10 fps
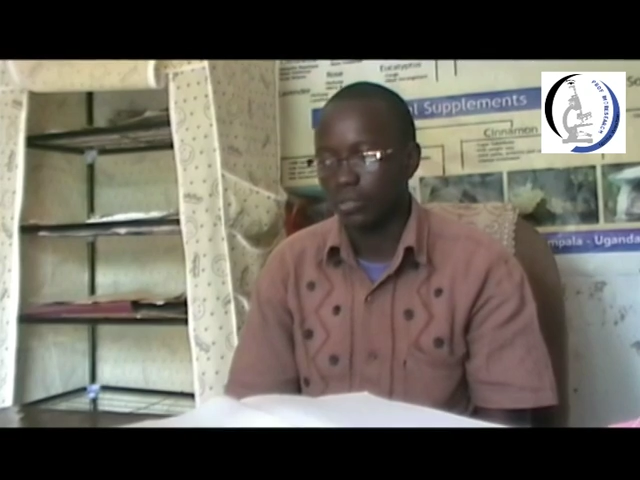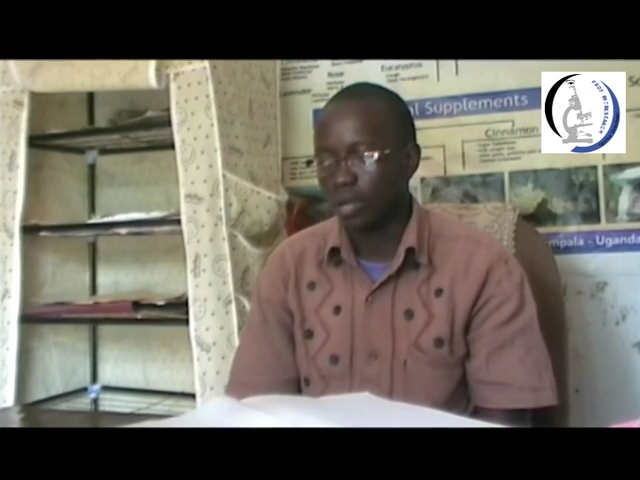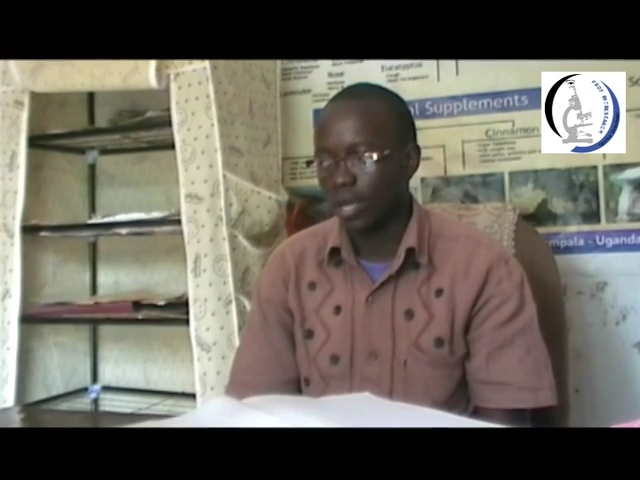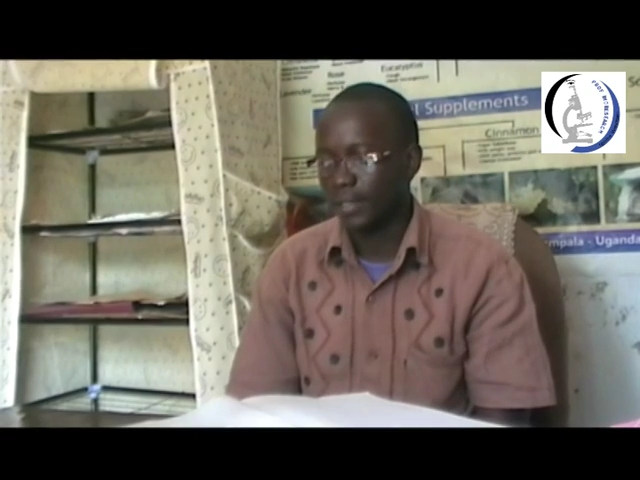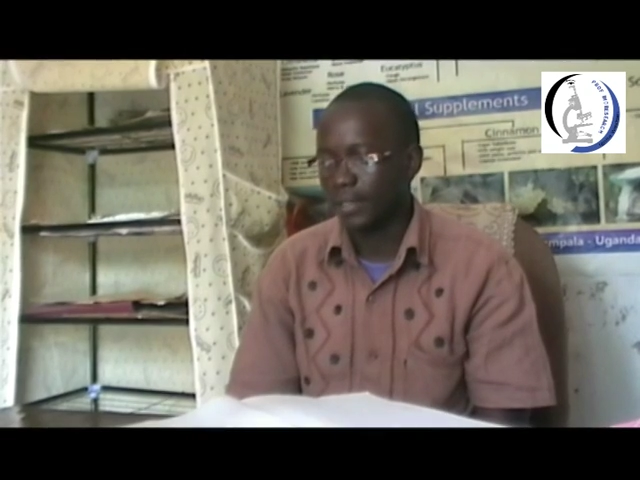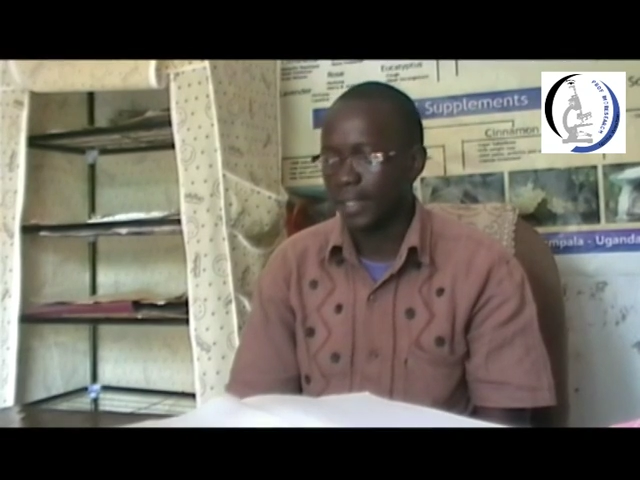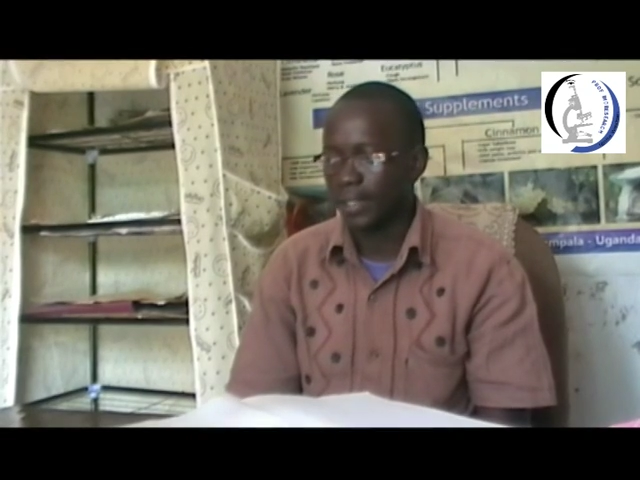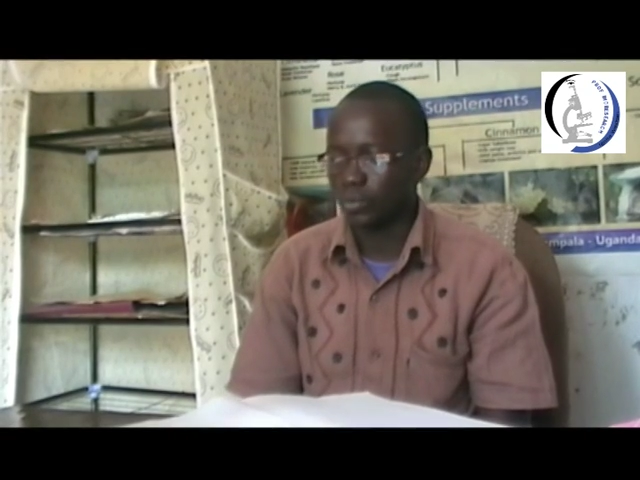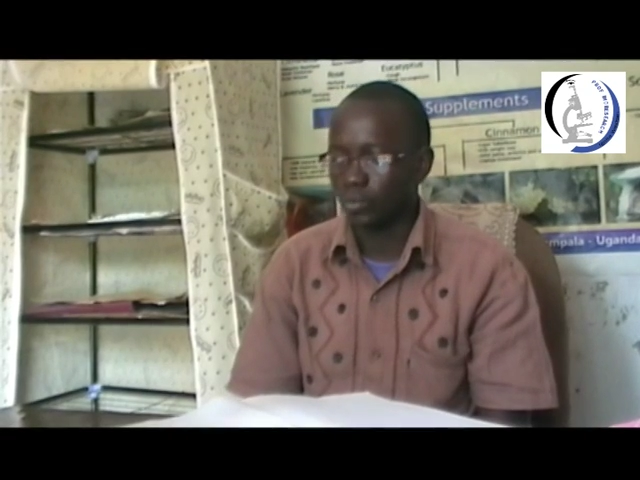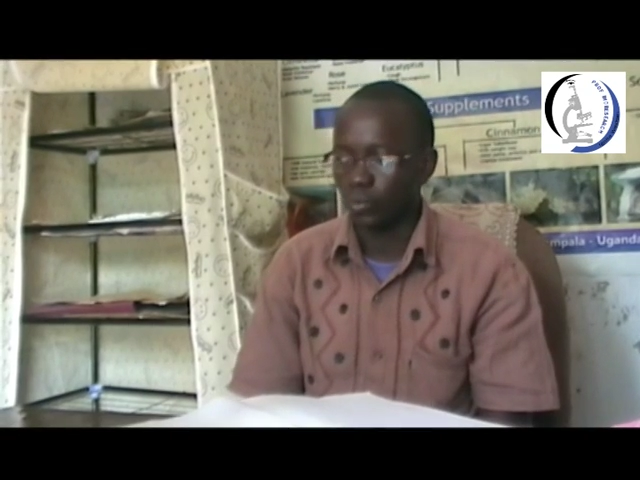So I
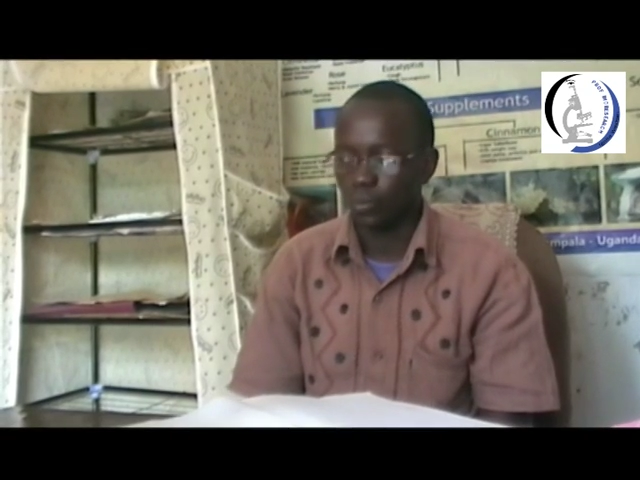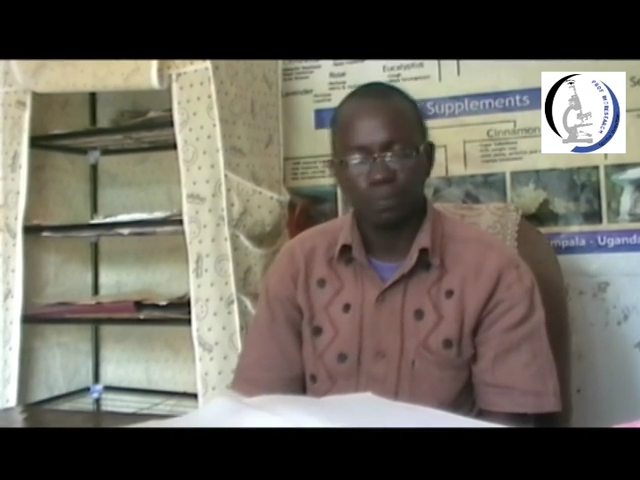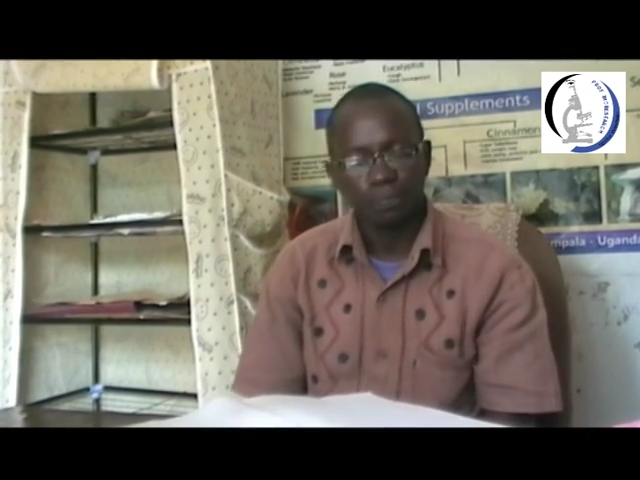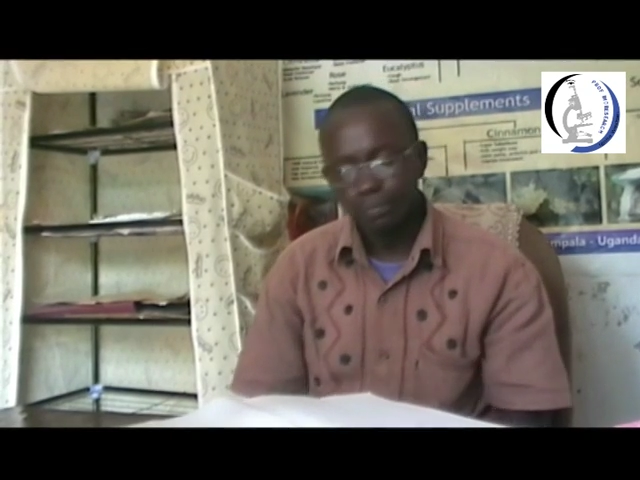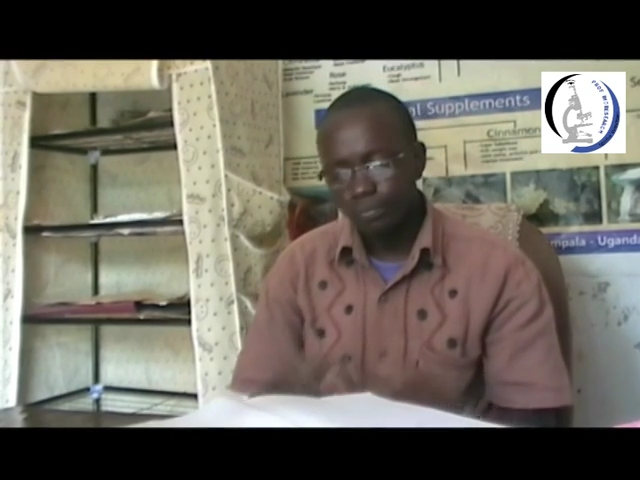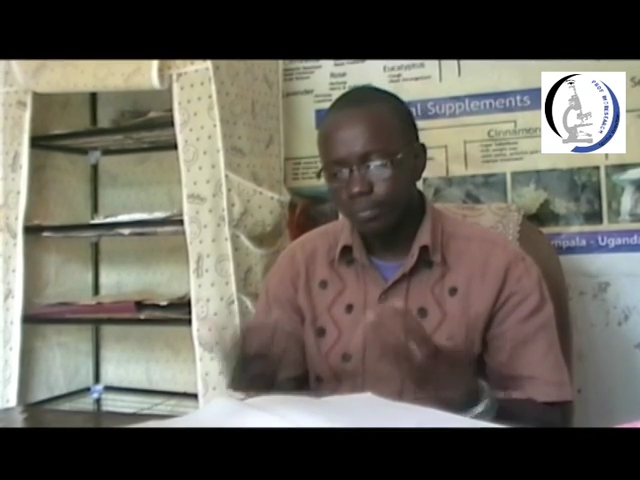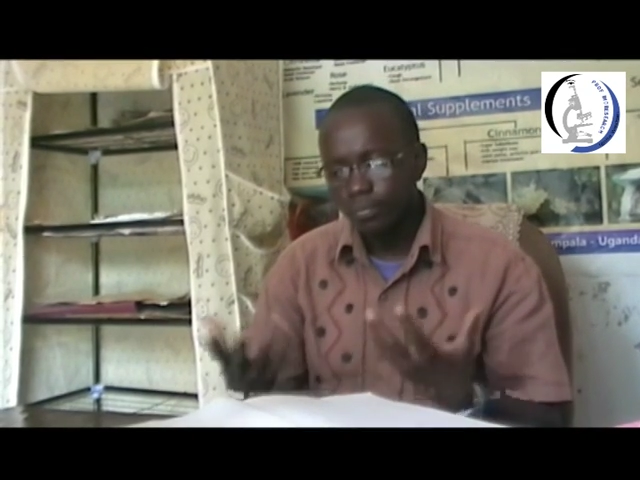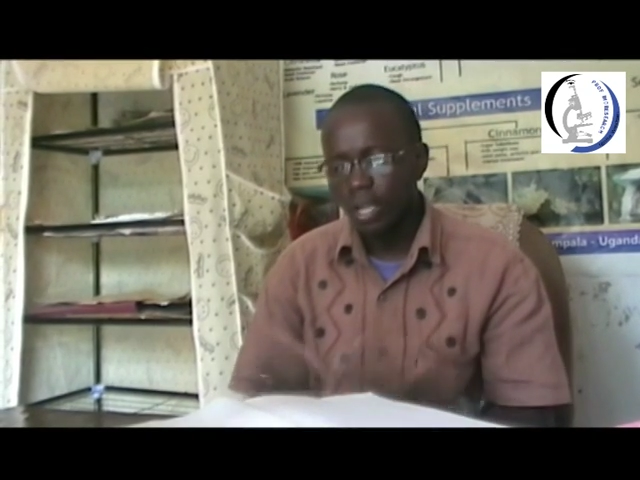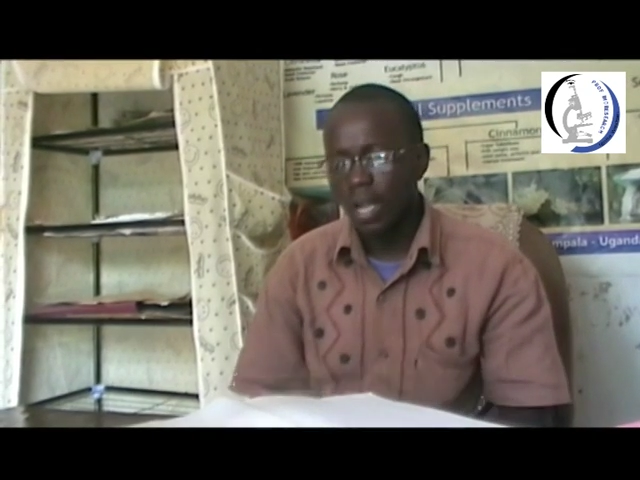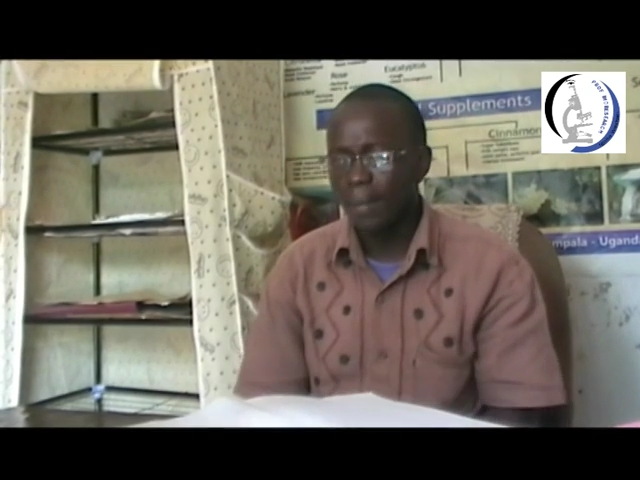decided to
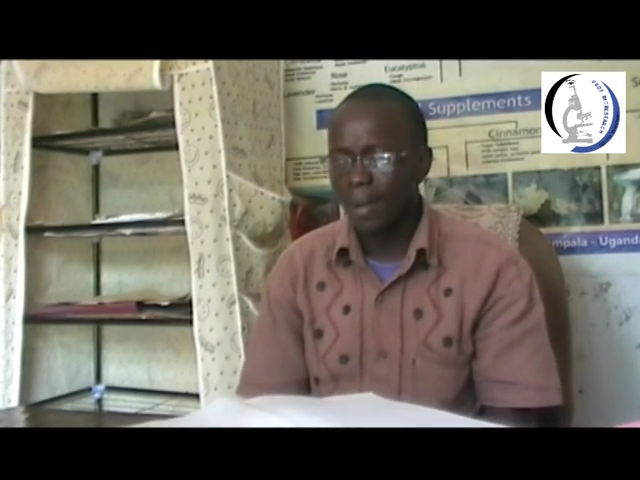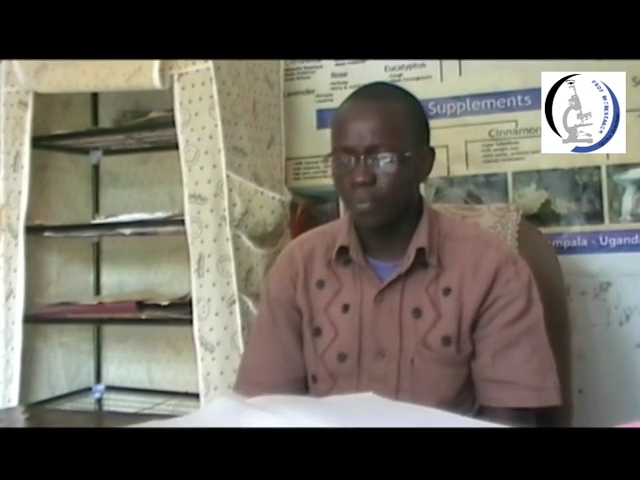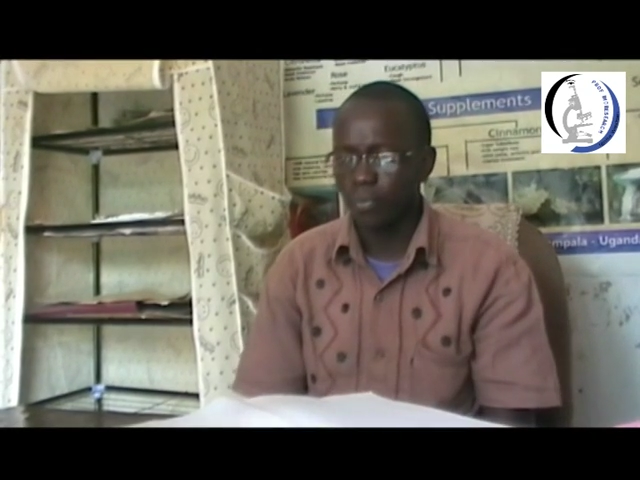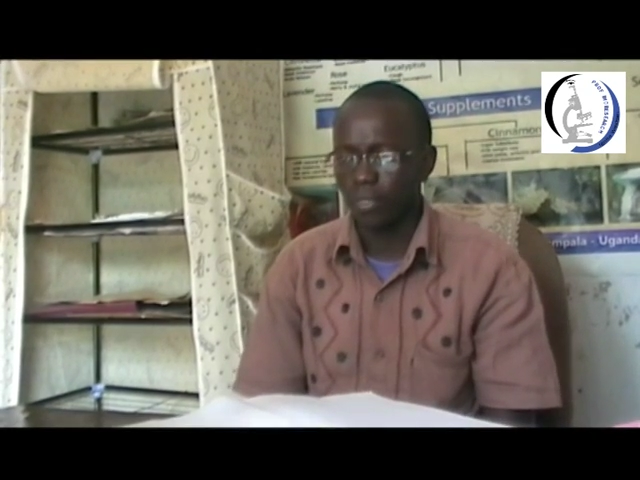come up